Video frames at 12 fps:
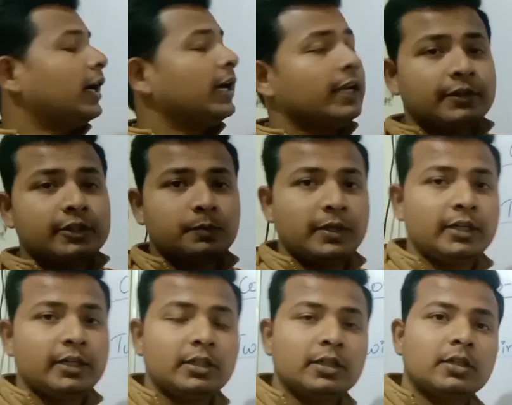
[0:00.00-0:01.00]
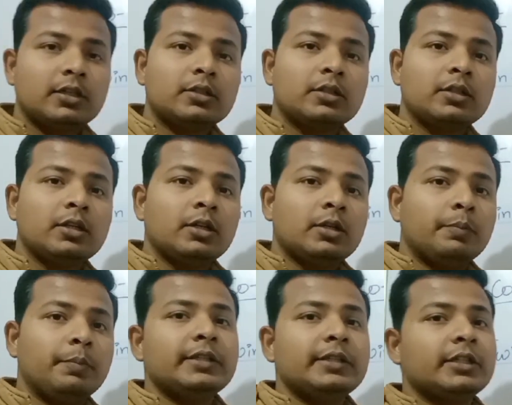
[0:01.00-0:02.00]
So I have explained the
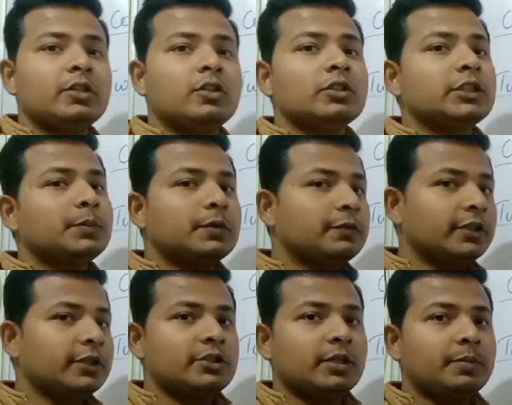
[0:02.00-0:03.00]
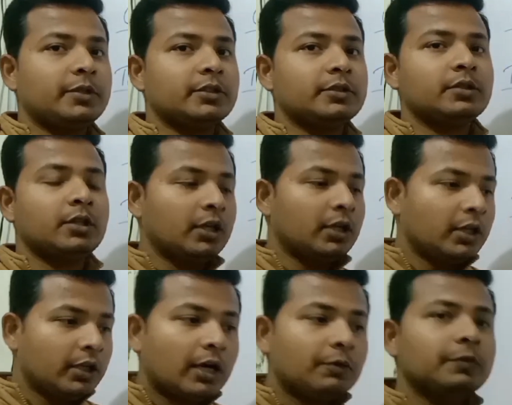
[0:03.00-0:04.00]
basic concept of this chapter.
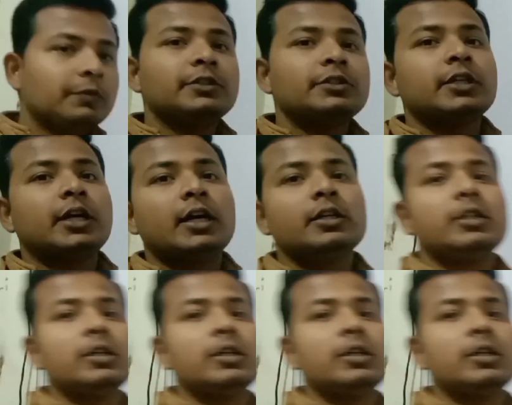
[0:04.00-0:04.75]
Now I will